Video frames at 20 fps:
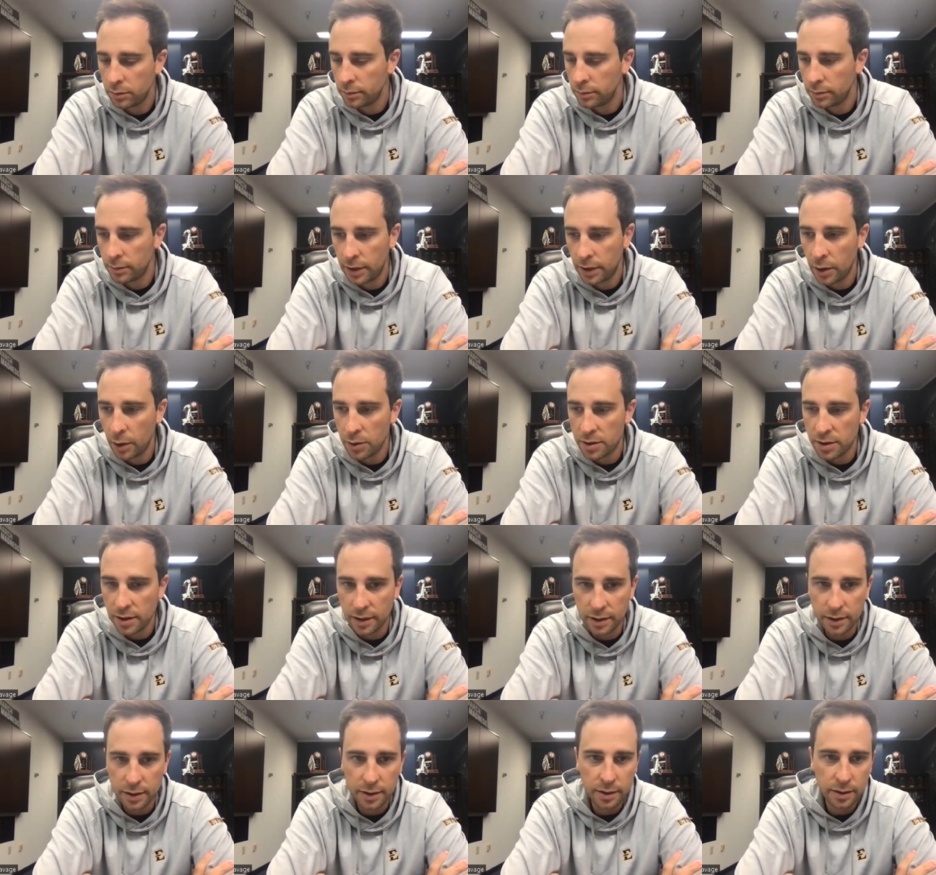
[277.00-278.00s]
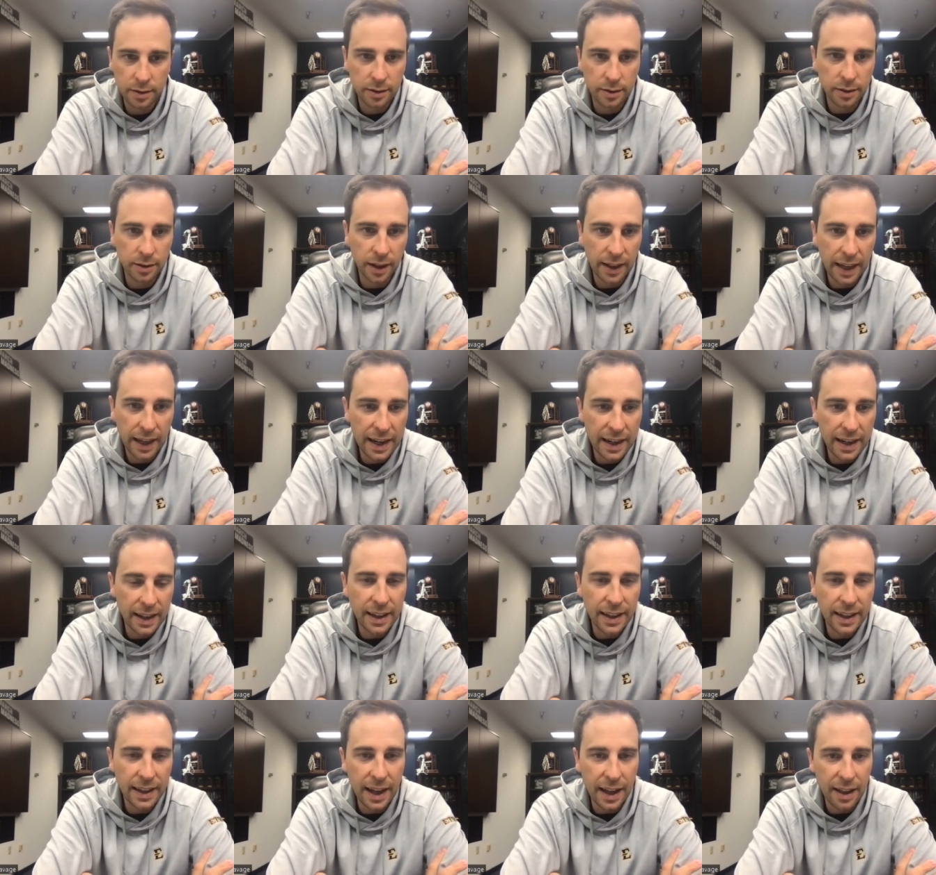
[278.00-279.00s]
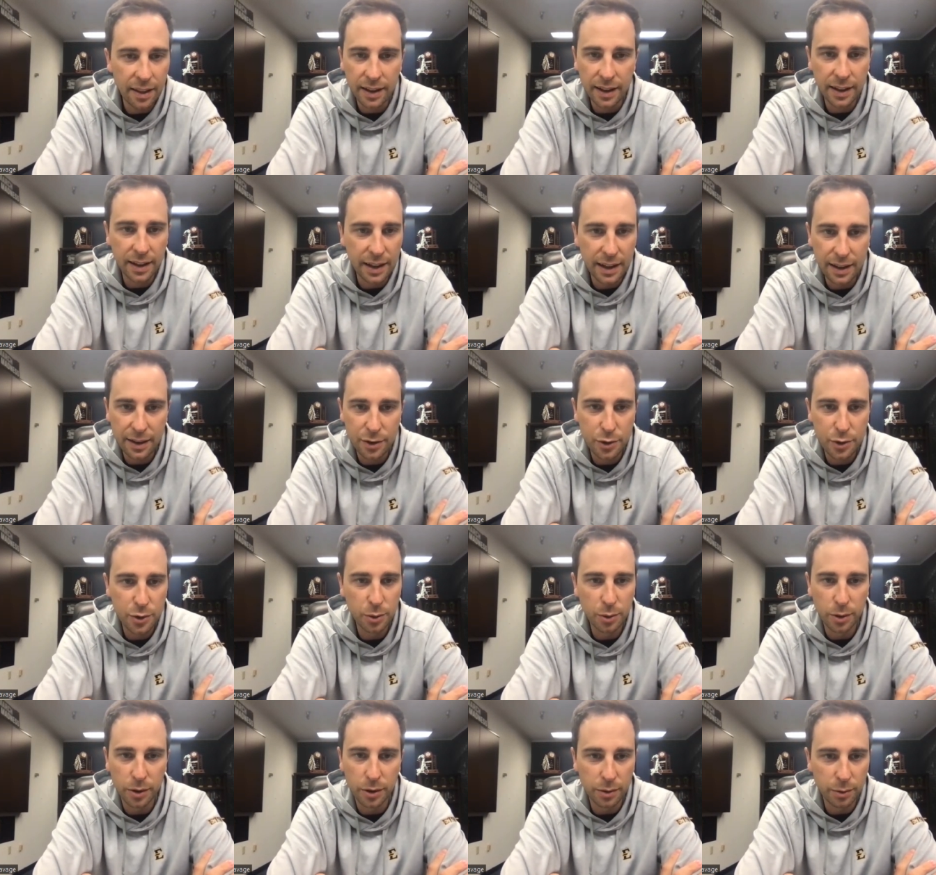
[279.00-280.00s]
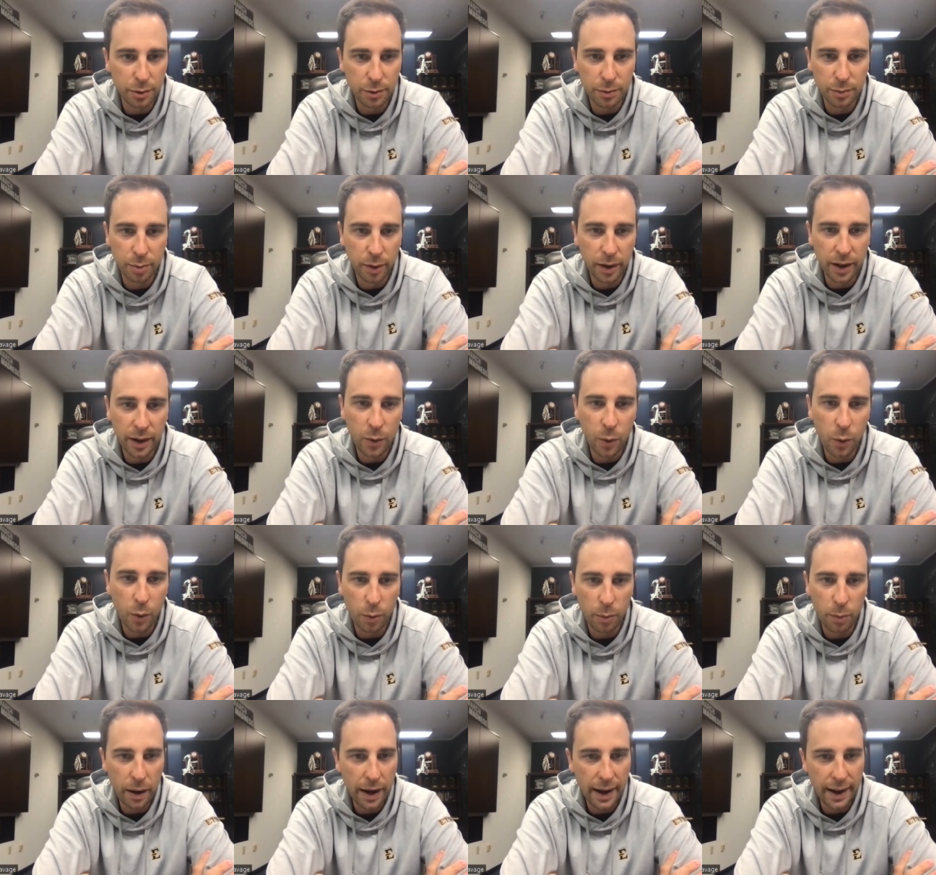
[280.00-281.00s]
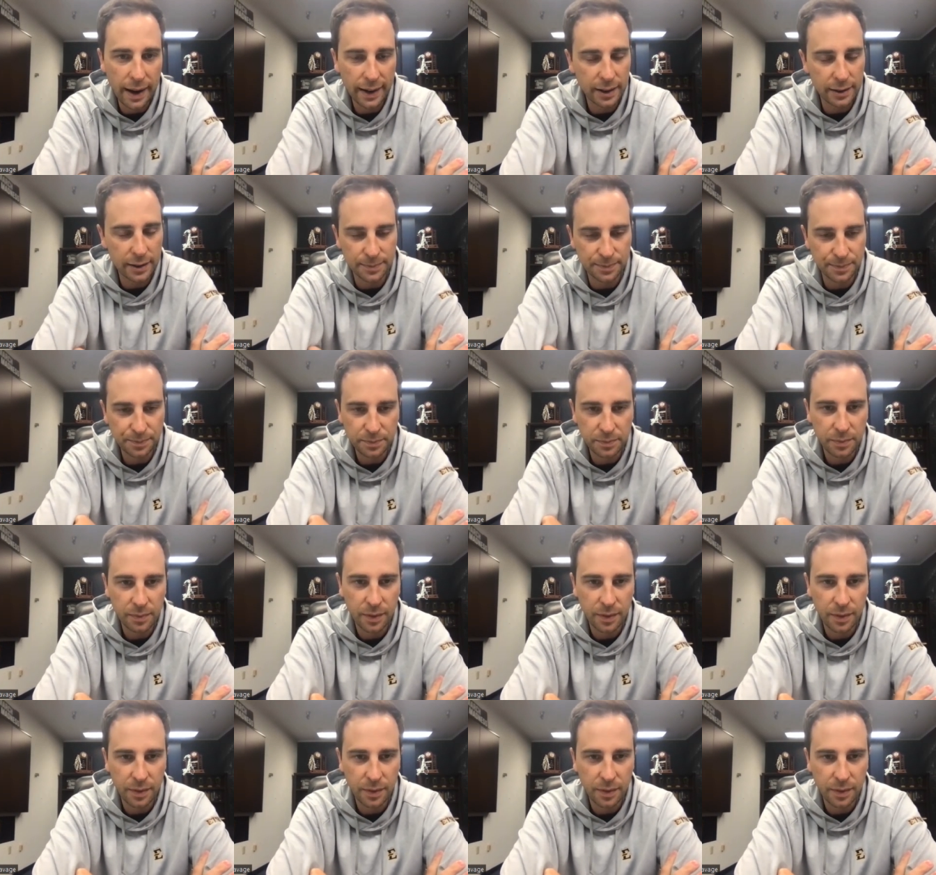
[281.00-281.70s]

you know, since like Andy Kelly and Heath Shuler were playing quarterback, and